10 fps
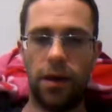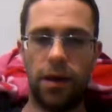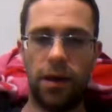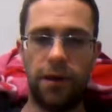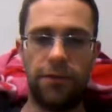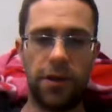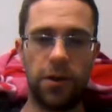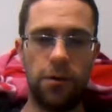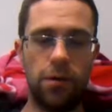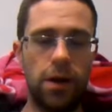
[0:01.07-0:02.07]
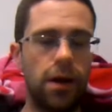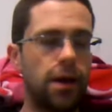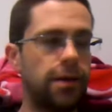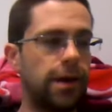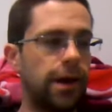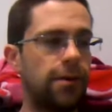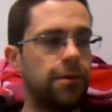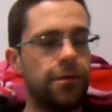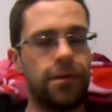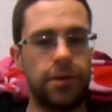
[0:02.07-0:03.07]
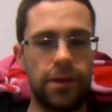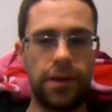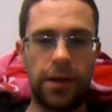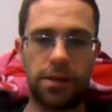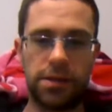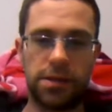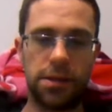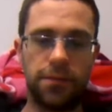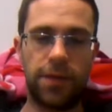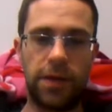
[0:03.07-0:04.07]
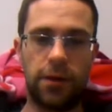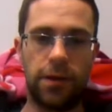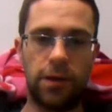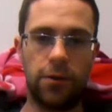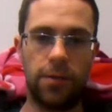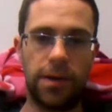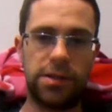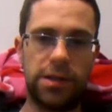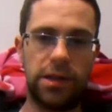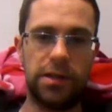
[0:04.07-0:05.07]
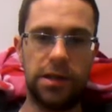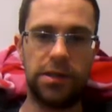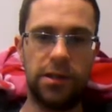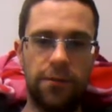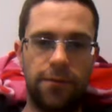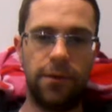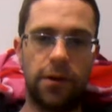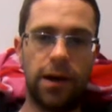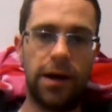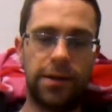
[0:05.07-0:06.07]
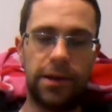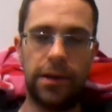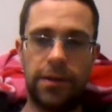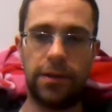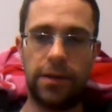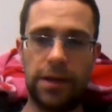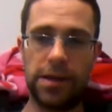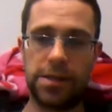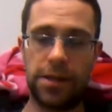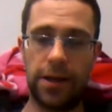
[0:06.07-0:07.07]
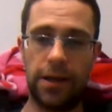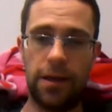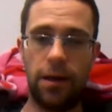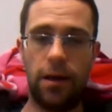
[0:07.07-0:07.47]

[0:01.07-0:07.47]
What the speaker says: Evening all. Now, the next video that you're about to see is actually a vlog I did yesterday.